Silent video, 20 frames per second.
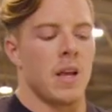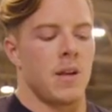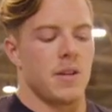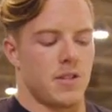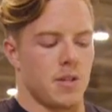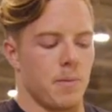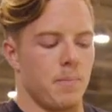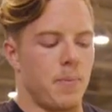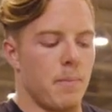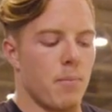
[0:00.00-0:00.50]

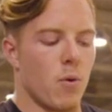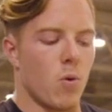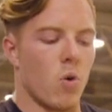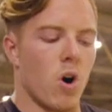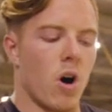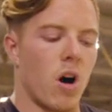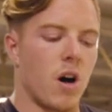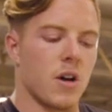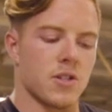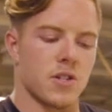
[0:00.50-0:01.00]
Some people
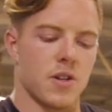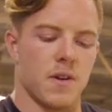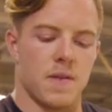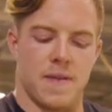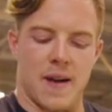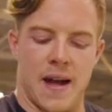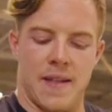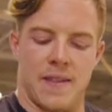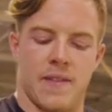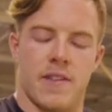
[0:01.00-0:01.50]
will also
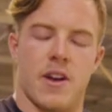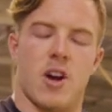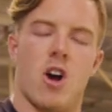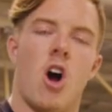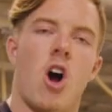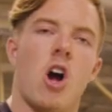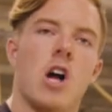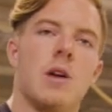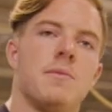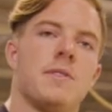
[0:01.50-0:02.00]
find that their
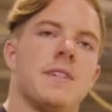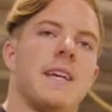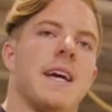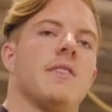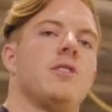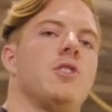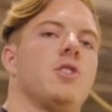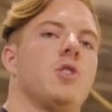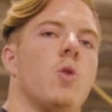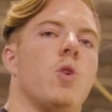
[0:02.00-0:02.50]
arms
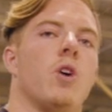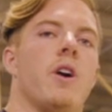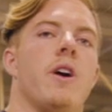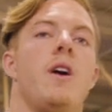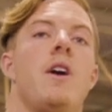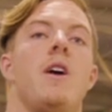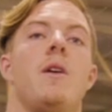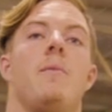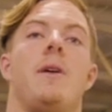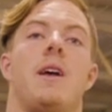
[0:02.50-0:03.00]
get sore
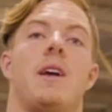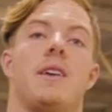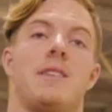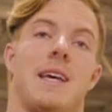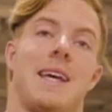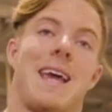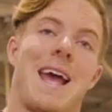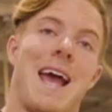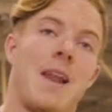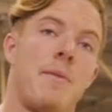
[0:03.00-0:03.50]
because
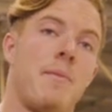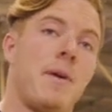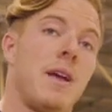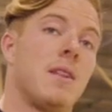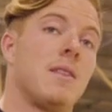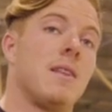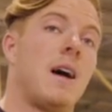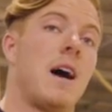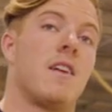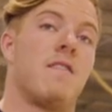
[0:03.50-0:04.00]
it can be
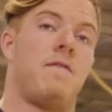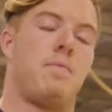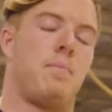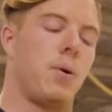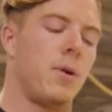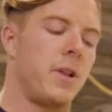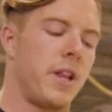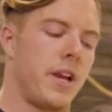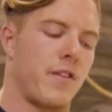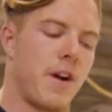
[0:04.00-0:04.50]
a lot of
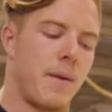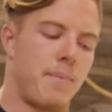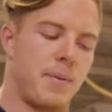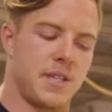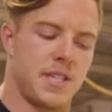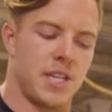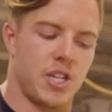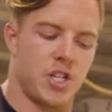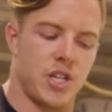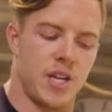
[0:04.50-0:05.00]
pulling
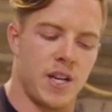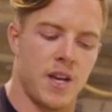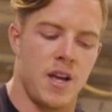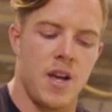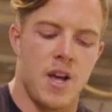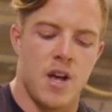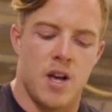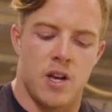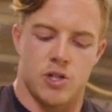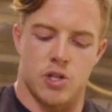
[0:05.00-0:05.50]
repetition.
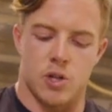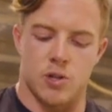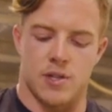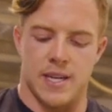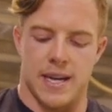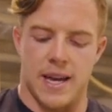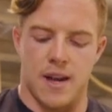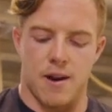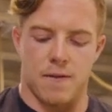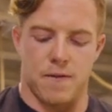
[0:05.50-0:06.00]
So
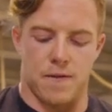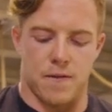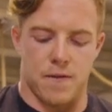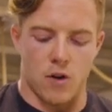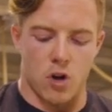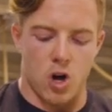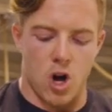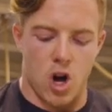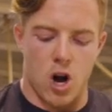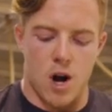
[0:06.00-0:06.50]
to get a
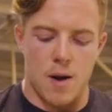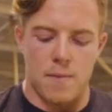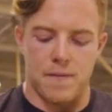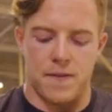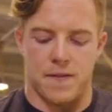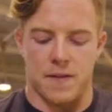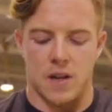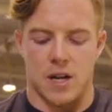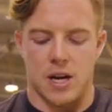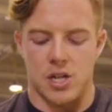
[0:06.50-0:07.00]
full arm
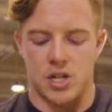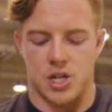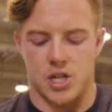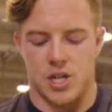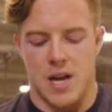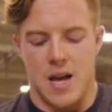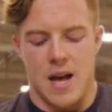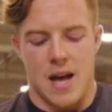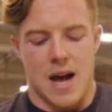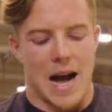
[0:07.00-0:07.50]
flush,
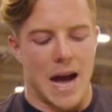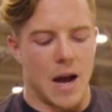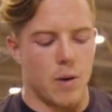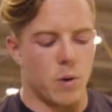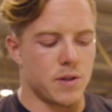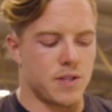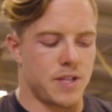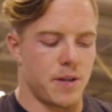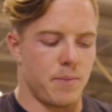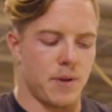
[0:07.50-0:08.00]
I
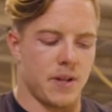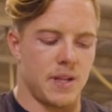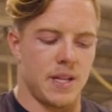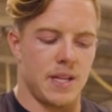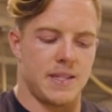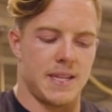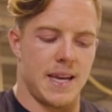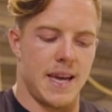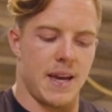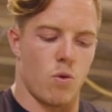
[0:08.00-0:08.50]
will typically
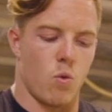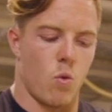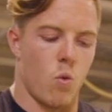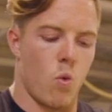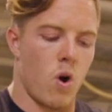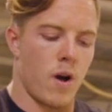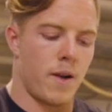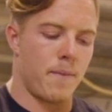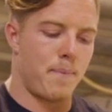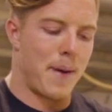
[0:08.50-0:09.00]
take
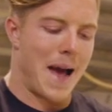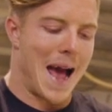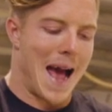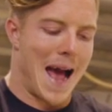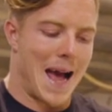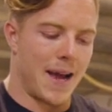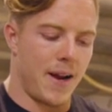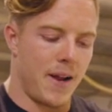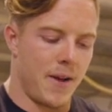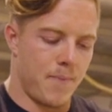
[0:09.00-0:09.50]
one
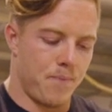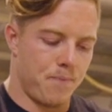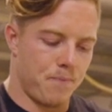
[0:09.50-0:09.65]
pad